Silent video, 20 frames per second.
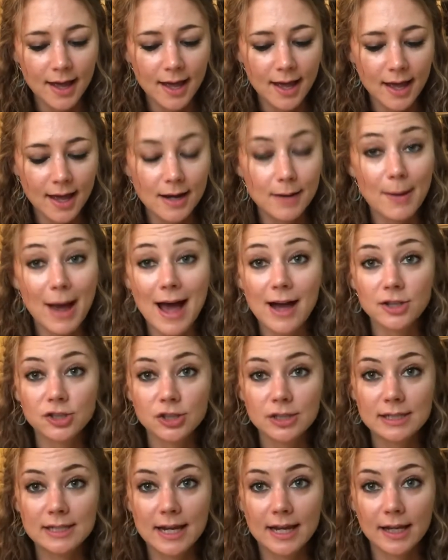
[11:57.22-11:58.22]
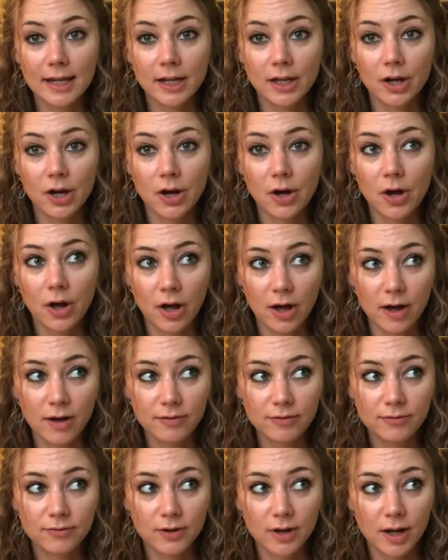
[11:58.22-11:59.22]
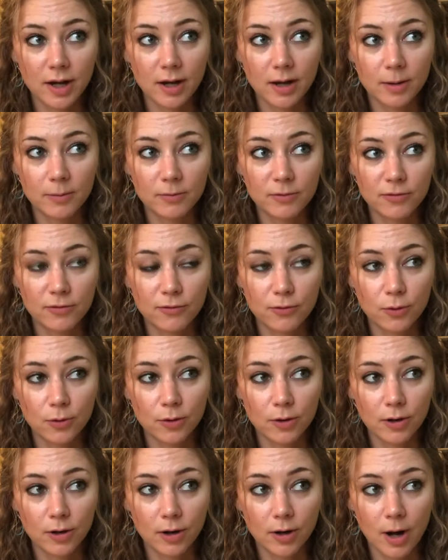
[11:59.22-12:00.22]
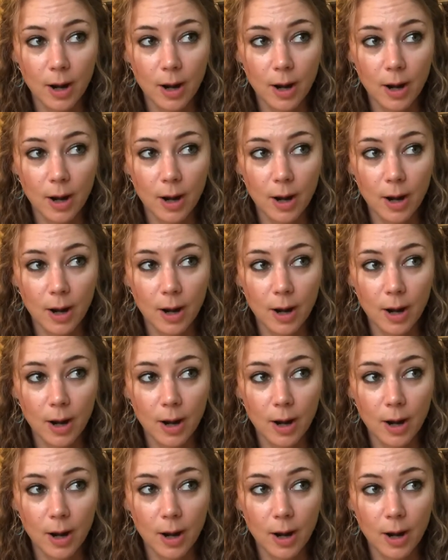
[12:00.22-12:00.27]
And I'm actually taking off for